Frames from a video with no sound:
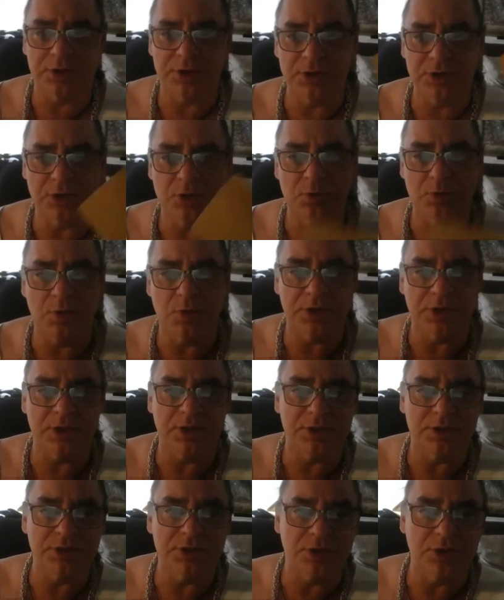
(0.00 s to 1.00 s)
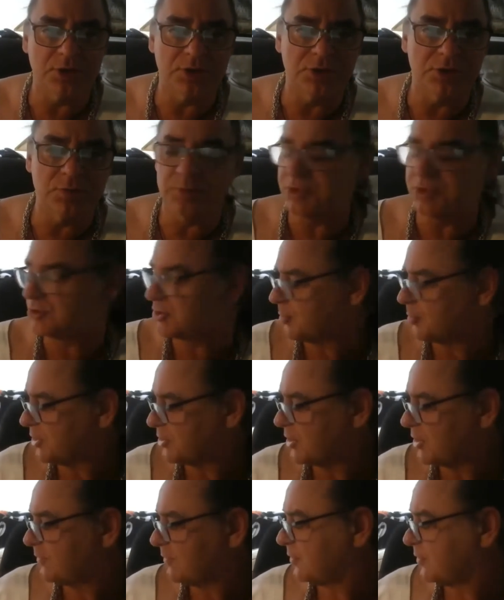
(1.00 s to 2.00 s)
You don't want to, you put so much
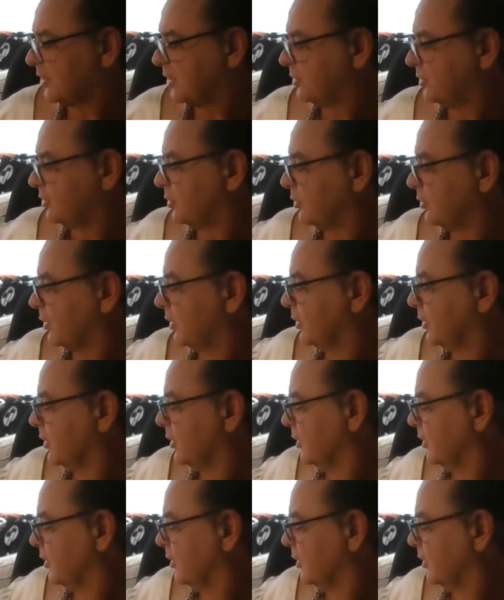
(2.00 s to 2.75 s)
effort into it.